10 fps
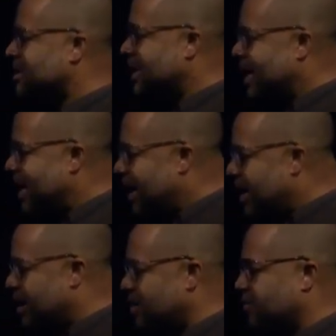
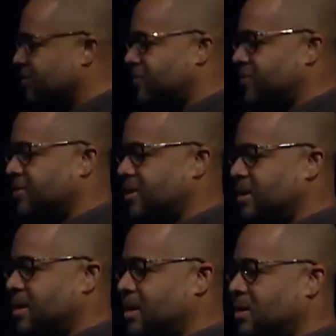love.
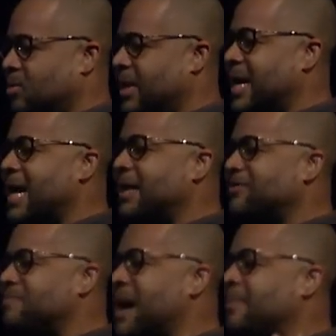What got
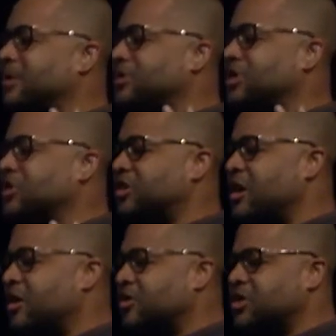his mamas to
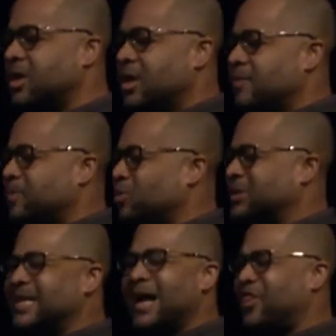church
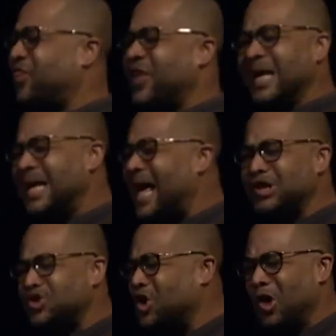was not a
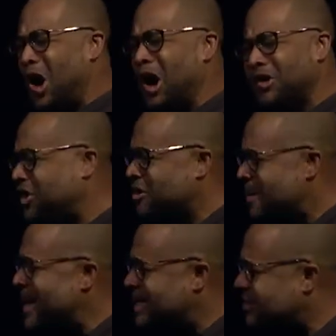theological
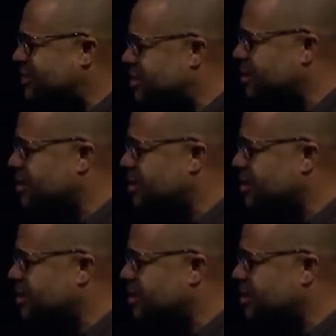argument.